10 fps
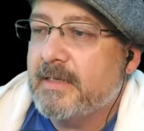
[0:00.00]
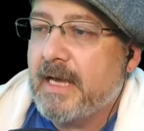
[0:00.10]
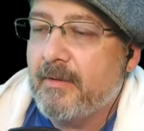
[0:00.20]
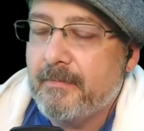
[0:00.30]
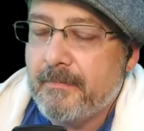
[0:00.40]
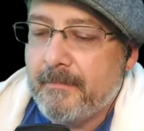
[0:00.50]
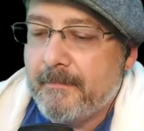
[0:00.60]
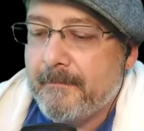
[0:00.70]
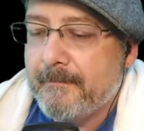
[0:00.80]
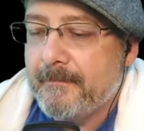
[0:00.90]
Now,
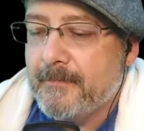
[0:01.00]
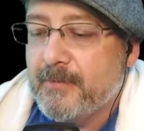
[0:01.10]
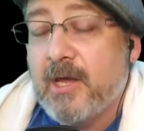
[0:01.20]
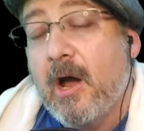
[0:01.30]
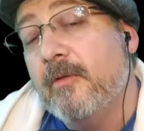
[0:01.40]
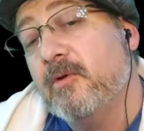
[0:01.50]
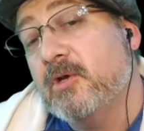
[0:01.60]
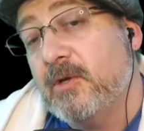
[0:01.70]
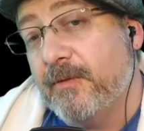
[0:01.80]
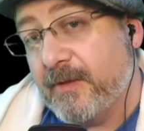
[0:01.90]
the other
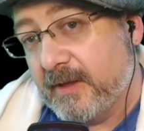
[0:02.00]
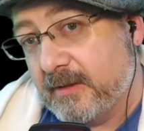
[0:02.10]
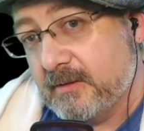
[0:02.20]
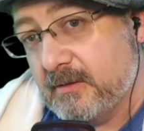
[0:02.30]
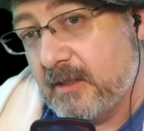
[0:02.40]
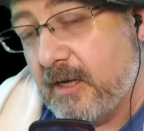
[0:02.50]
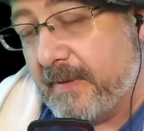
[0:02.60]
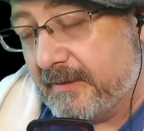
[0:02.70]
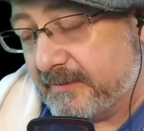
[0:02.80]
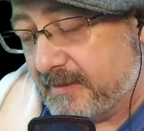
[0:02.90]
good thing
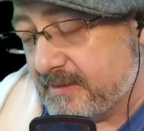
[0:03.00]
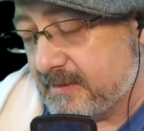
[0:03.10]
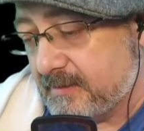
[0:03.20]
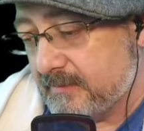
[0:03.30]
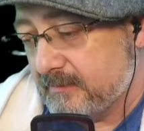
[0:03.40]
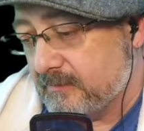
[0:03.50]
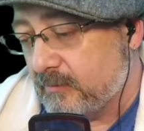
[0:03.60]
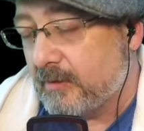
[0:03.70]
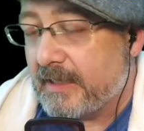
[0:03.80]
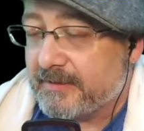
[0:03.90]
about this,
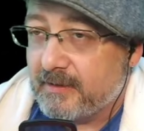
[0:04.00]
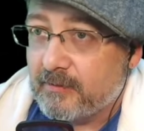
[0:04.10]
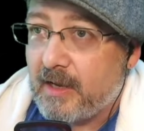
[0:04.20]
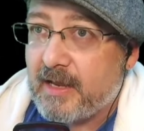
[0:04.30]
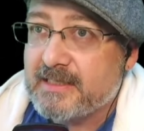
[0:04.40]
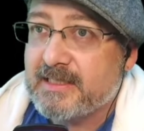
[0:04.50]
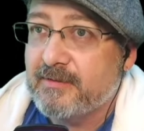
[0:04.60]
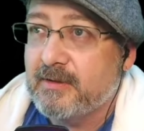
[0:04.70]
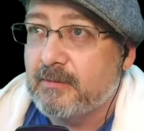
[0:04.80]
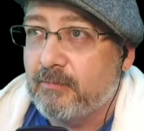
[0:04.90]
well, not the other, I
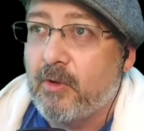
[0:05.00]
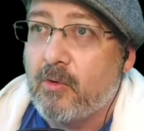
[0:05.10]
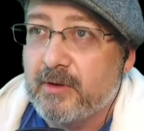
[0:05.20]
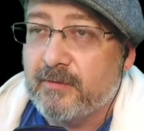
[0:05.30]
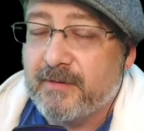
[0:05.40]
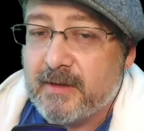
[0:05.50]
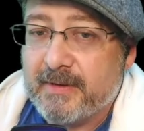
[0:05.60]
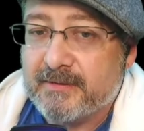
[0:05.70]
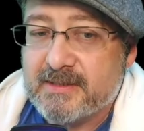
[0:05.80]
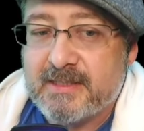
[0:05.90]
say the only good thing
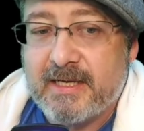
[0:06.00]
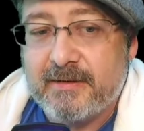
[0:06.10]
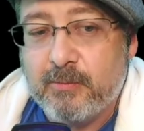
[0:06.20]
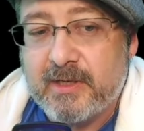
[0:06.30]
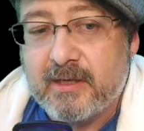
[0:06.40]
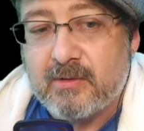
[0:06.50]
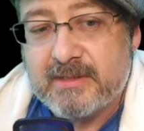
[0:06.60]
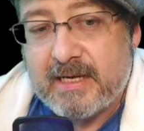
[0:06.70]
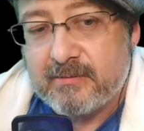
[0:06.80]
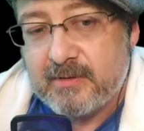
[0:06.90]
about this, and we could go
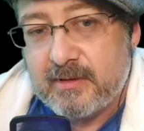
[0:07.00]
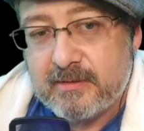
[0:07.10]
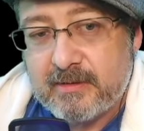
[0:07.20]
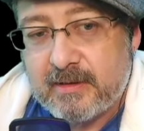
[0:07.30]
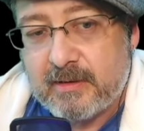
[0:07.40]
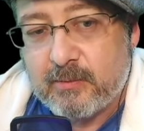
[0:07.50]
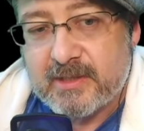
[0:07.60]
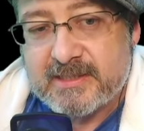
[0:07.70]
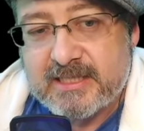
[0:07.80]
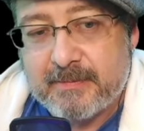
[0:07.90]
down, we're
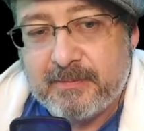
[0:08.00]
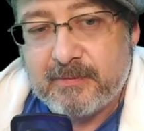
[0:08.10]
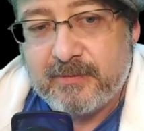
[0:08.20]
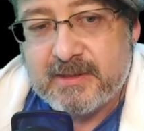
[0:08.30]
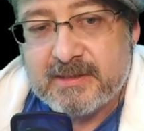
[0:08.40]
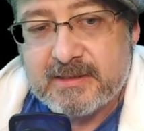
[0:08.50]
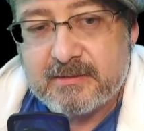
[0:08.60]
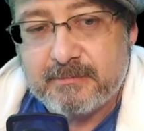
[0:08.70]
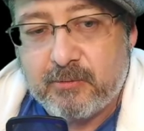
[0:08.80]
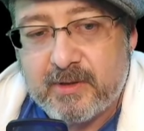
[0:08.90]
going to skip
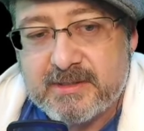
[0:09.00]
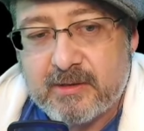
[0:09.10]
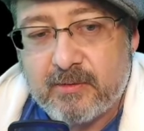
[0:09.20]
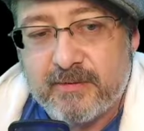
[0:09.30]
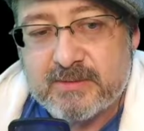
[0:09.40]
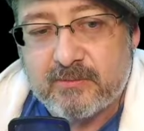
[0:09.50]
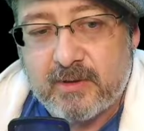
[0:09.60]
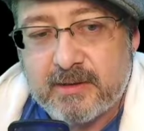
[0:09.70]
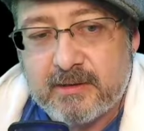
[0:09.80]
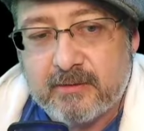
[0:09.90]
these points and go to this one
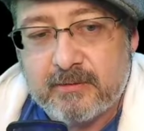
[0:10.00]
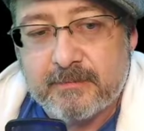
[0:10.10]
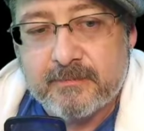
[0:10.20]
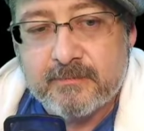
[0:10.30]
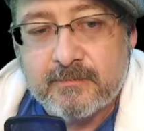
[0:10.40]
right here.